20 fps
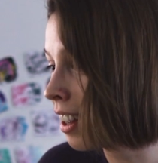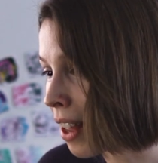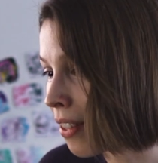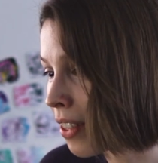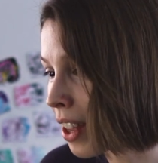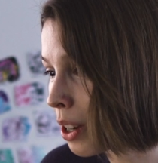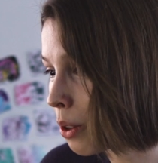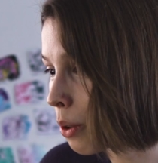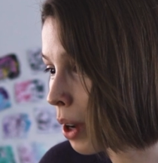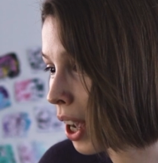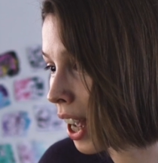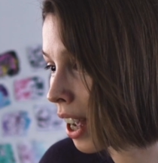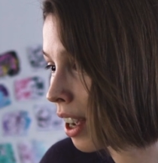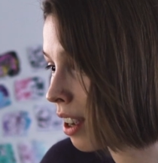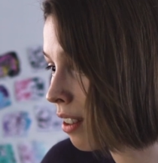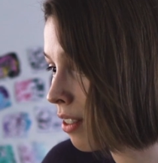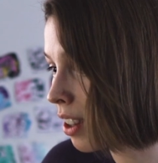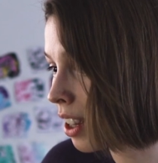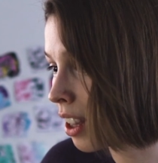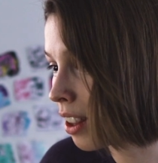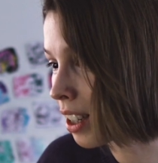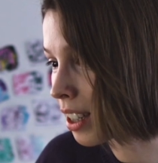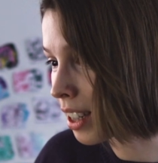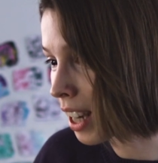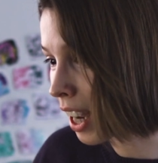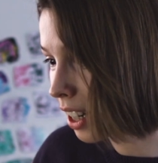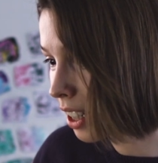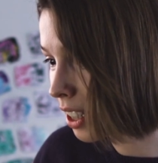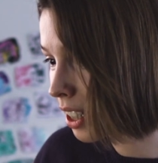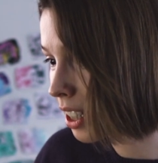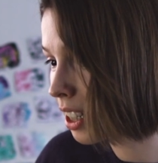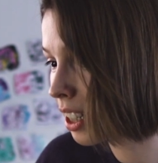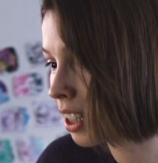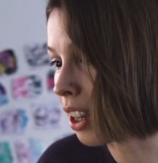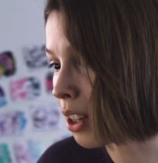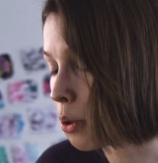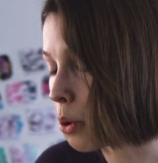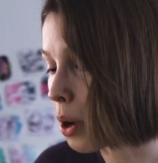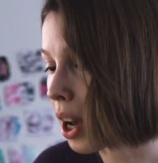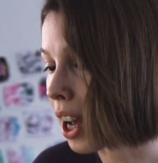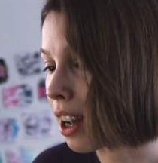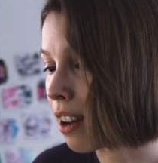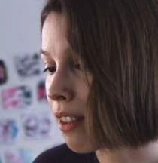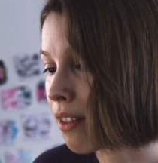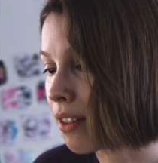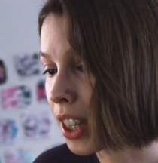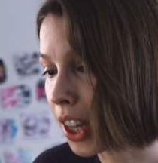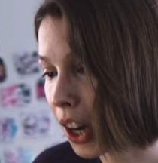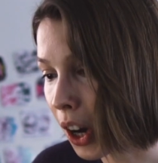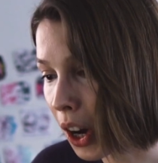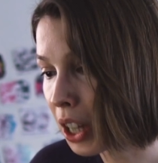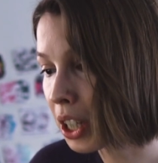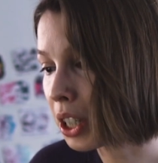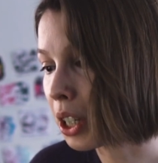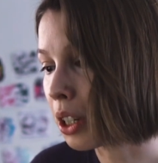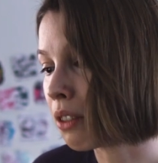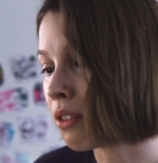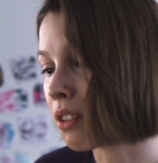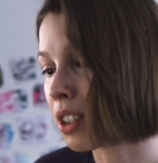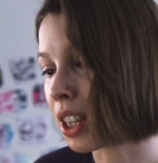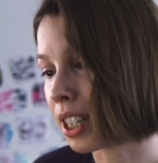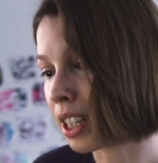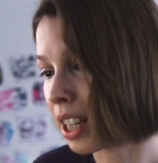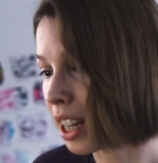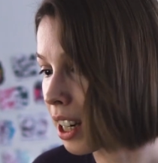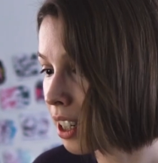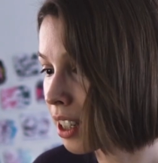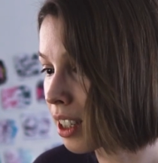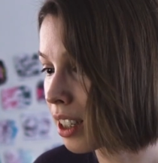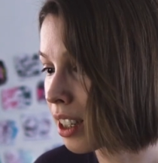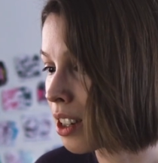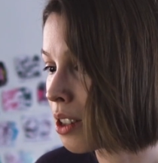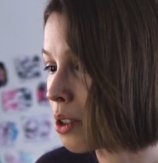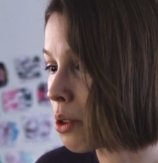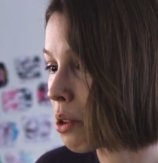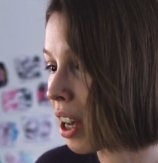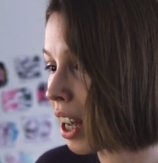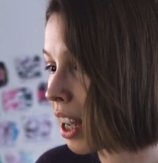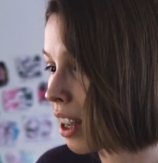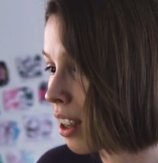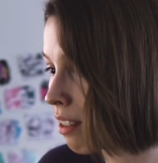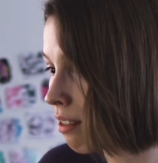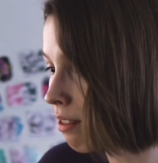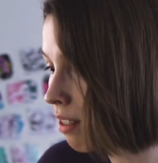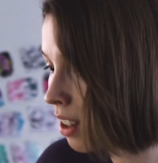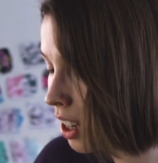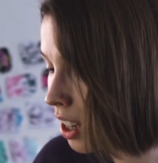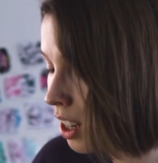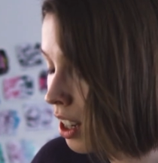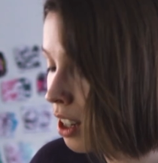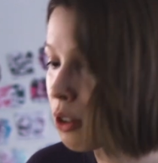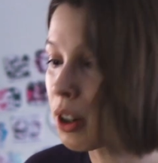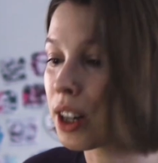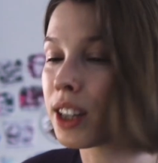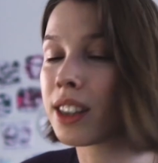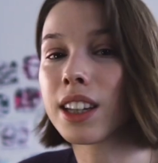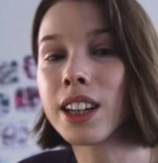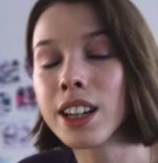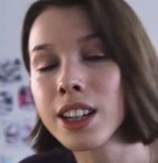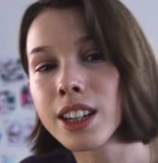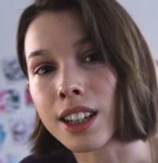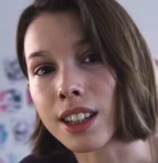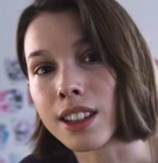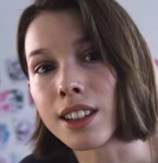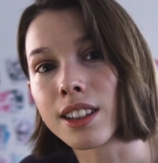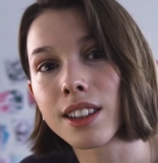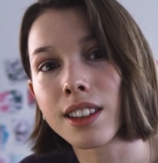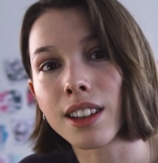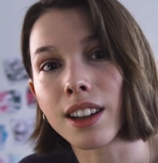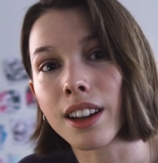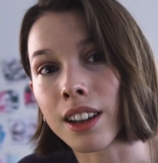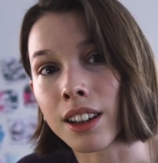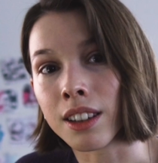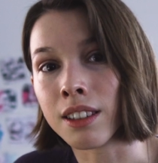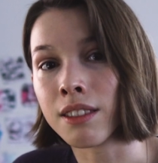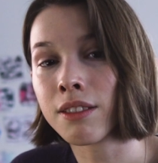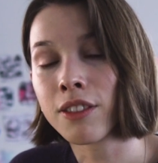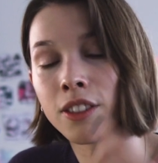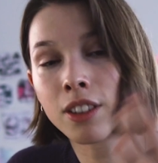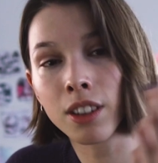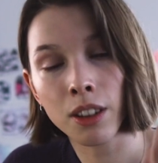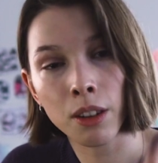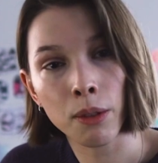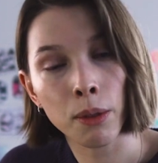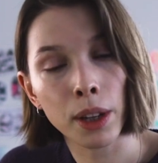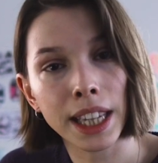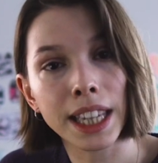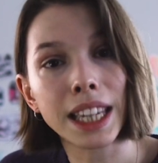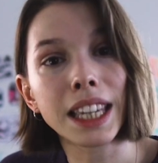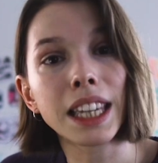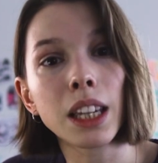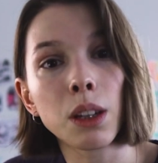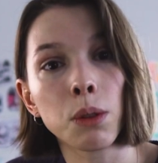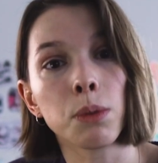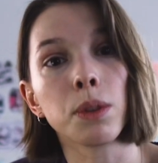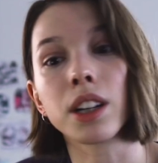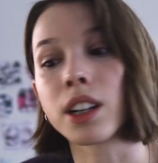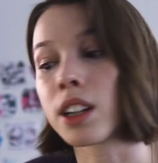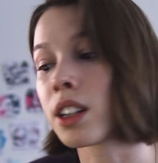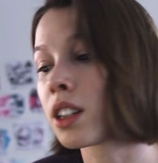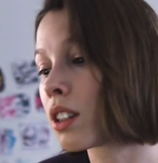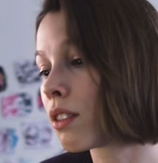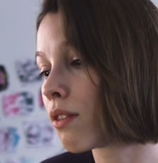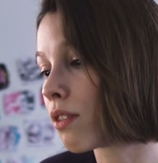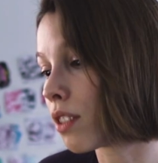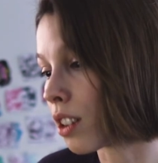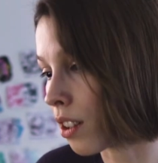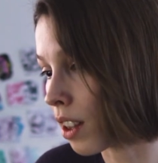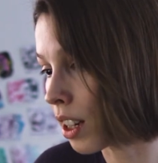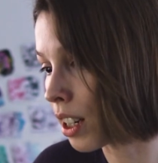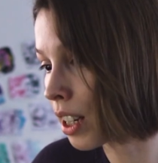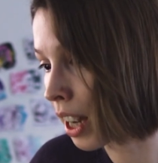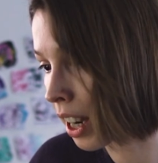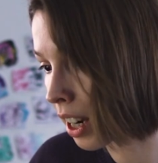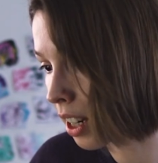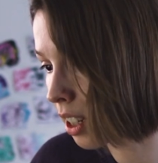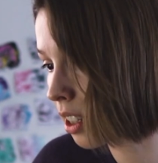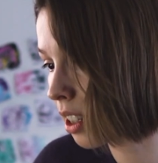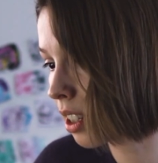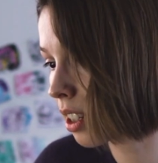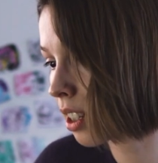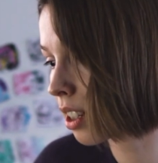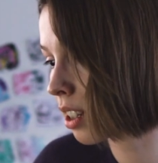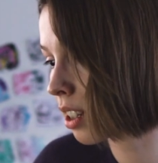and then you have the text, and you have the audio for the text, and you have translations of keywords for the text.